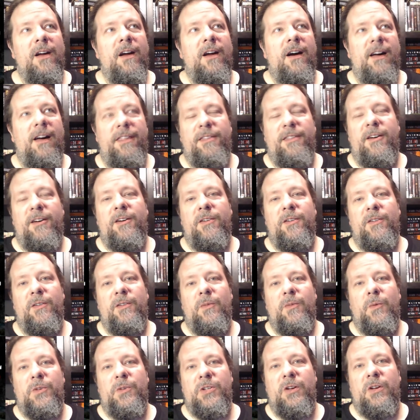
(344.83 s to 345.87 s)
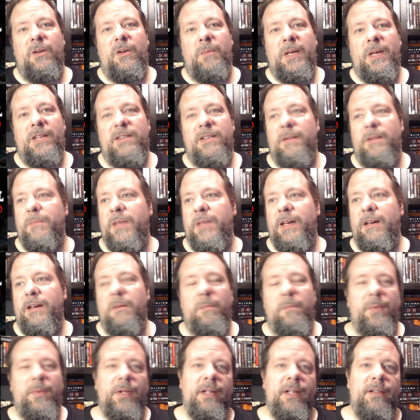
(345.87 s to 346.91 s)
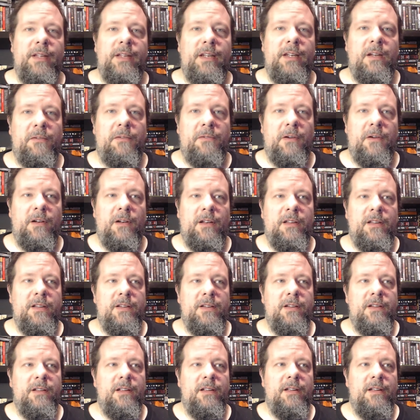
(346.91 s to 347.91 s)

I thought was going to be something completely different,